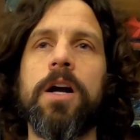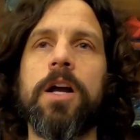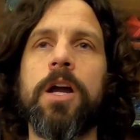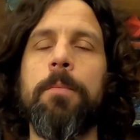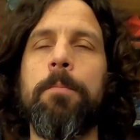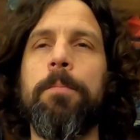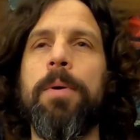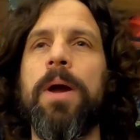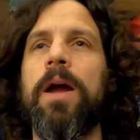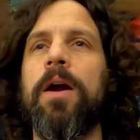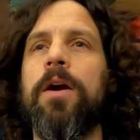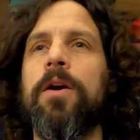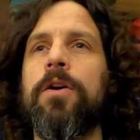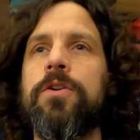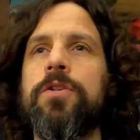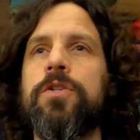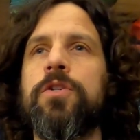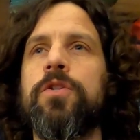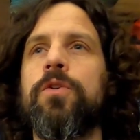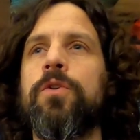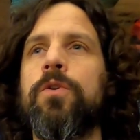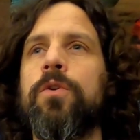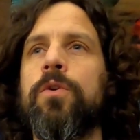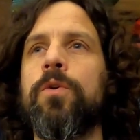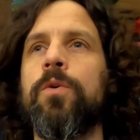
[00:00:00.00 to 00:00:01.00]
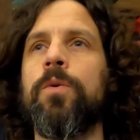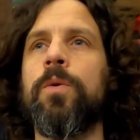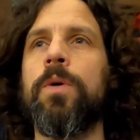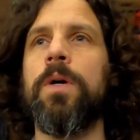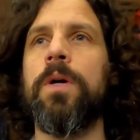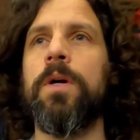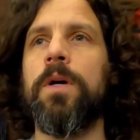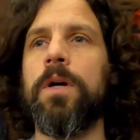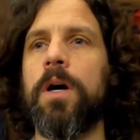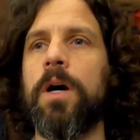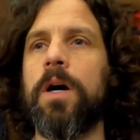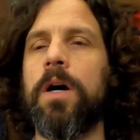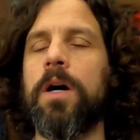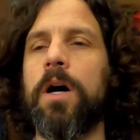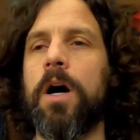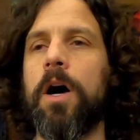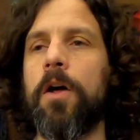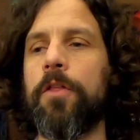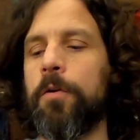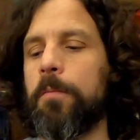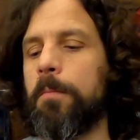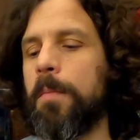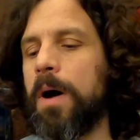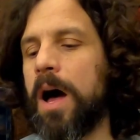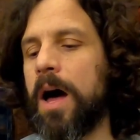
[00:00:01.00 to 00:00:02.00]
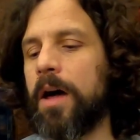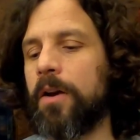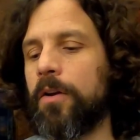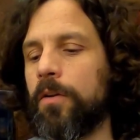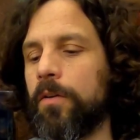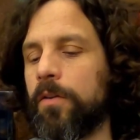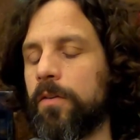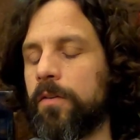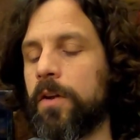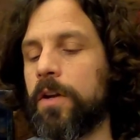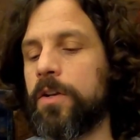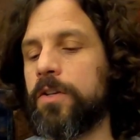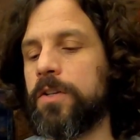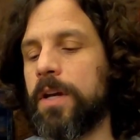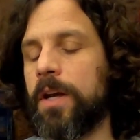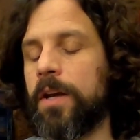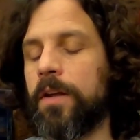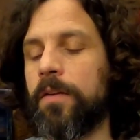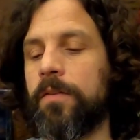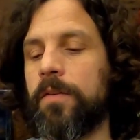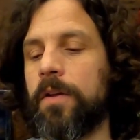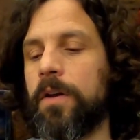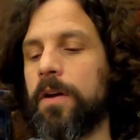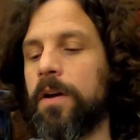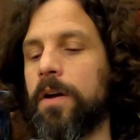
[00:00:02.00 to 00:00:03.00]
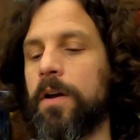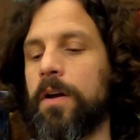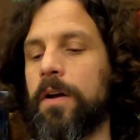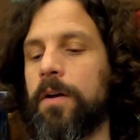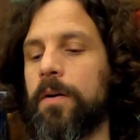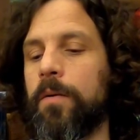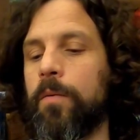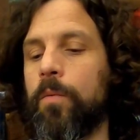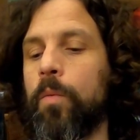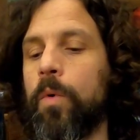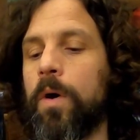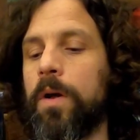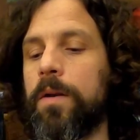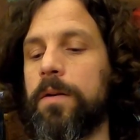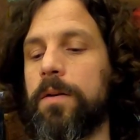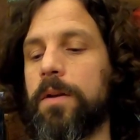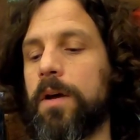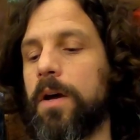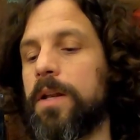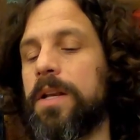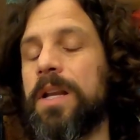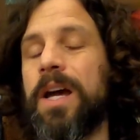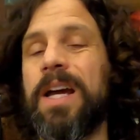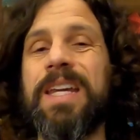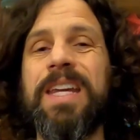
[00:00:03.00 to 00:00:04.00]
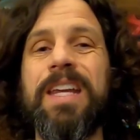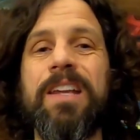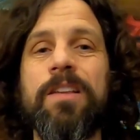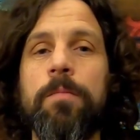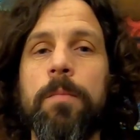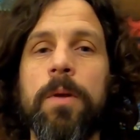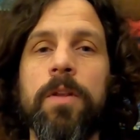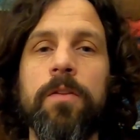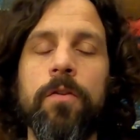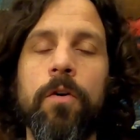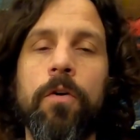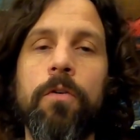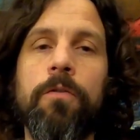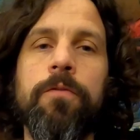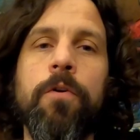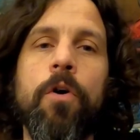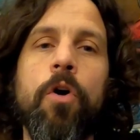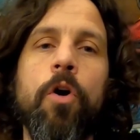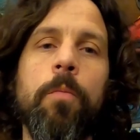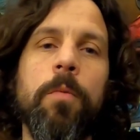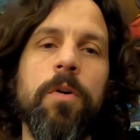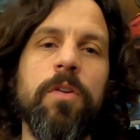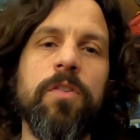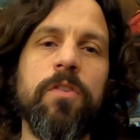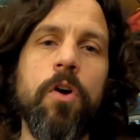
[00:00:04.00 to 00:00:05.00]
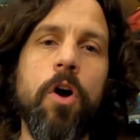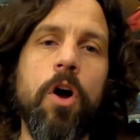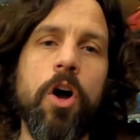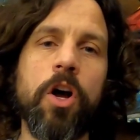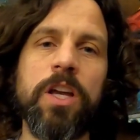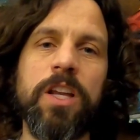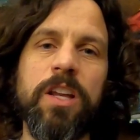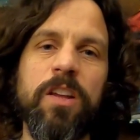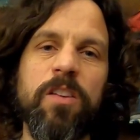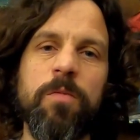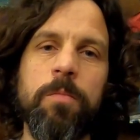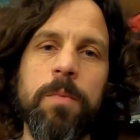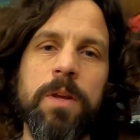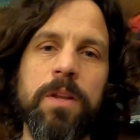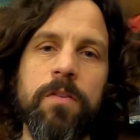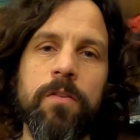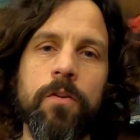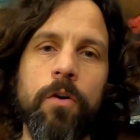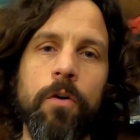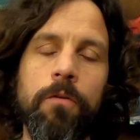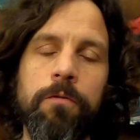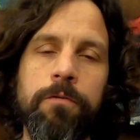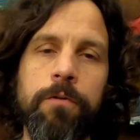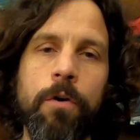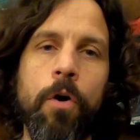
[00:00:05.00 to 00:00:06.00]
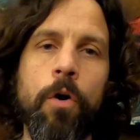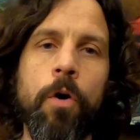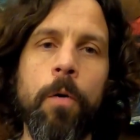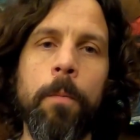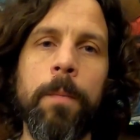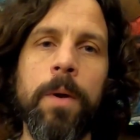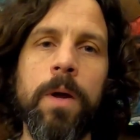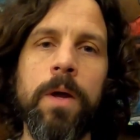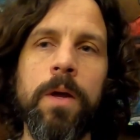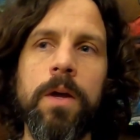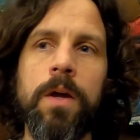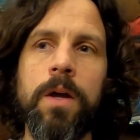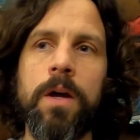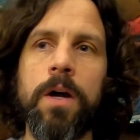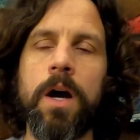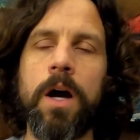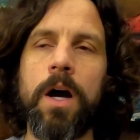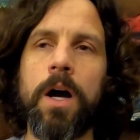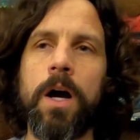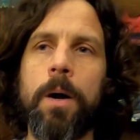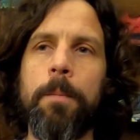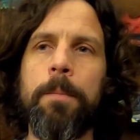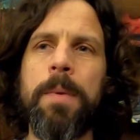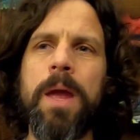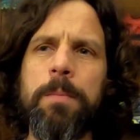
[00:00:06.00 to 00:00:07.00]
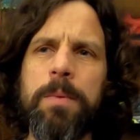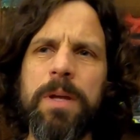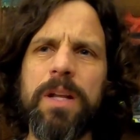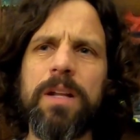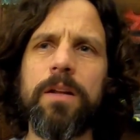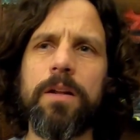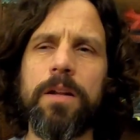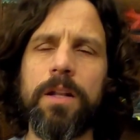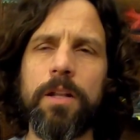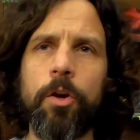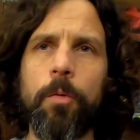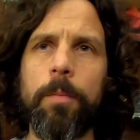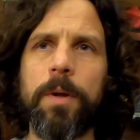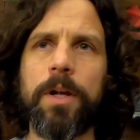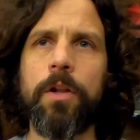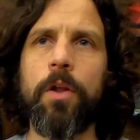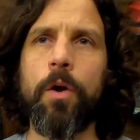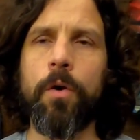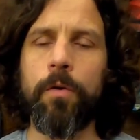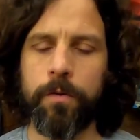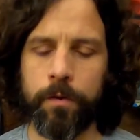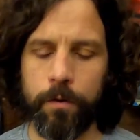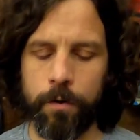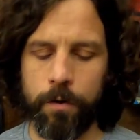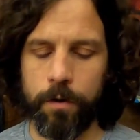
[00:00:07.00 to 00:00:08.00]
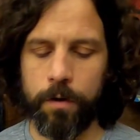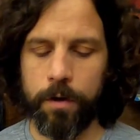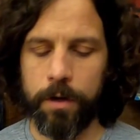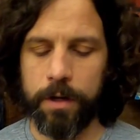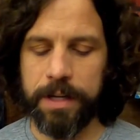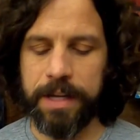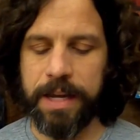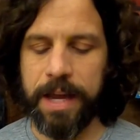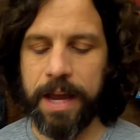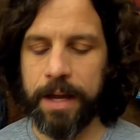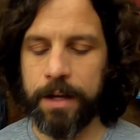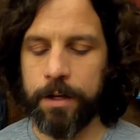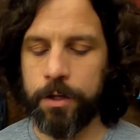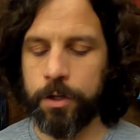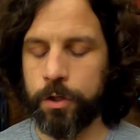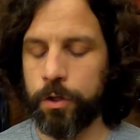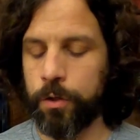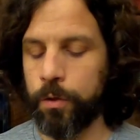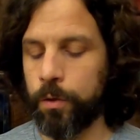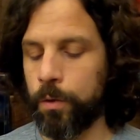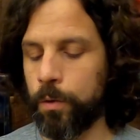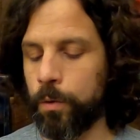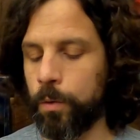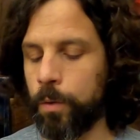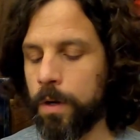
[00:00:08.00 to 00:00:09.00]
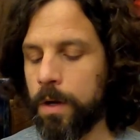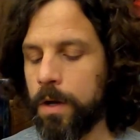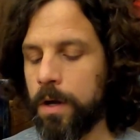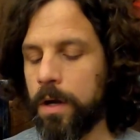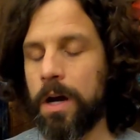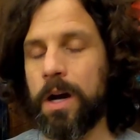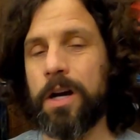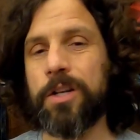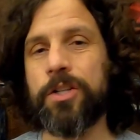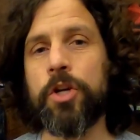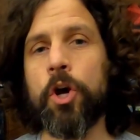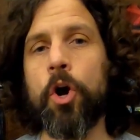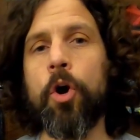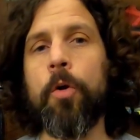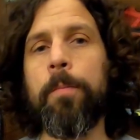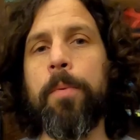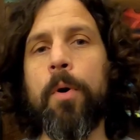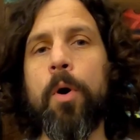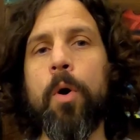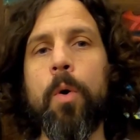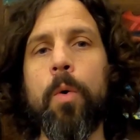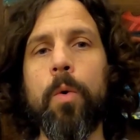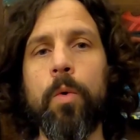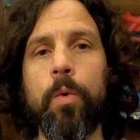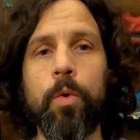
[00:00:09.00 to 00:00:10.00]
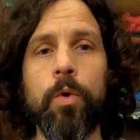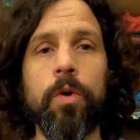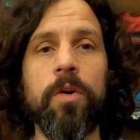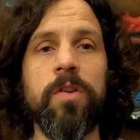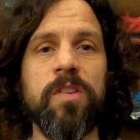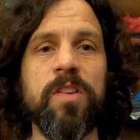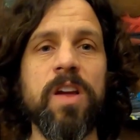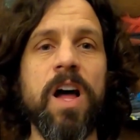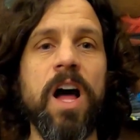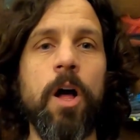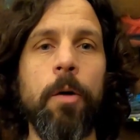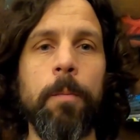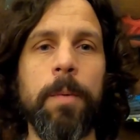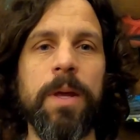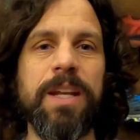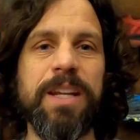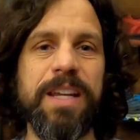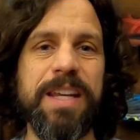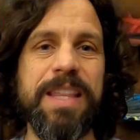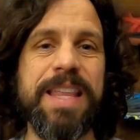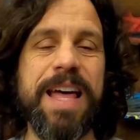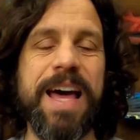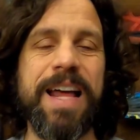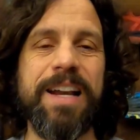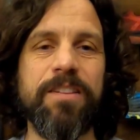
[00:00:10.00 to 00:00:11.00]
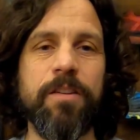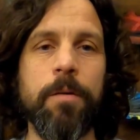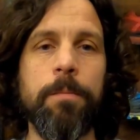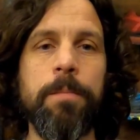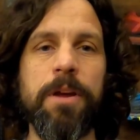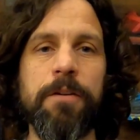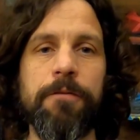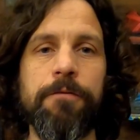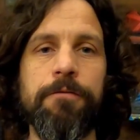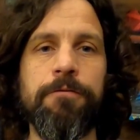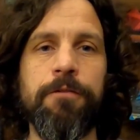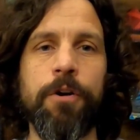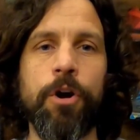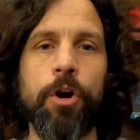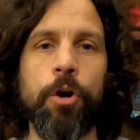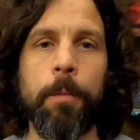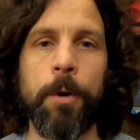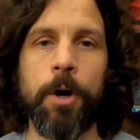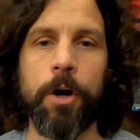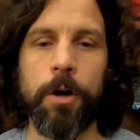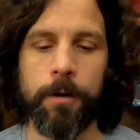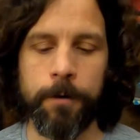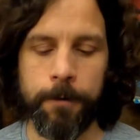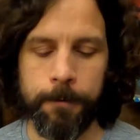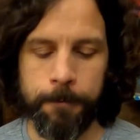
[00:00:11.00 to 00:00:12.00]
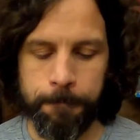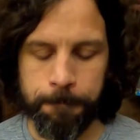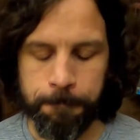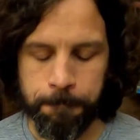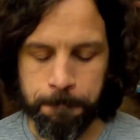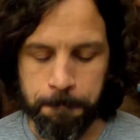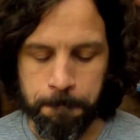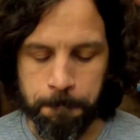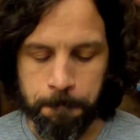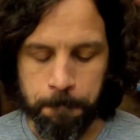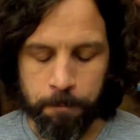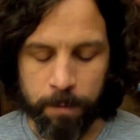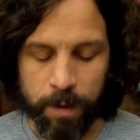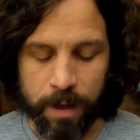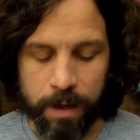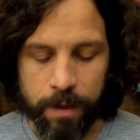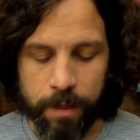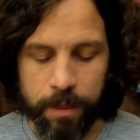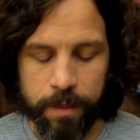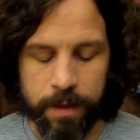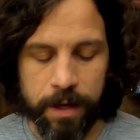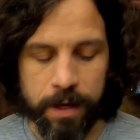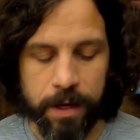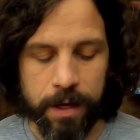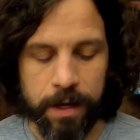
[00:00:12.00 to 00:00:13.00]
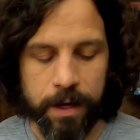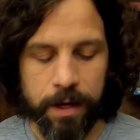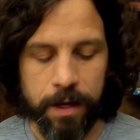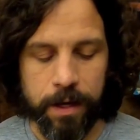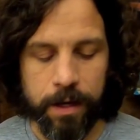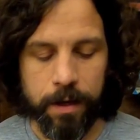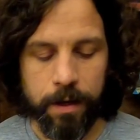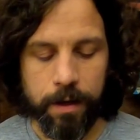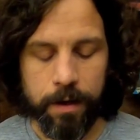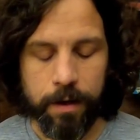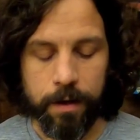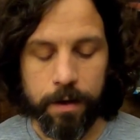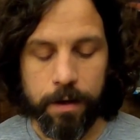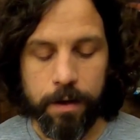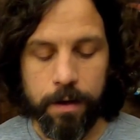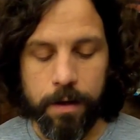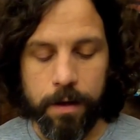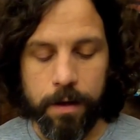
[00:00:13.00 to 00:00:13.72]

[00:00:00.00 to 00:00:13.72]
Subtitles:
compared to other models such as Nike's midsole foam or Saucony's midsole foam. Maybe a little bit closer again to Topo or Salomon in that it's a bit firmer. The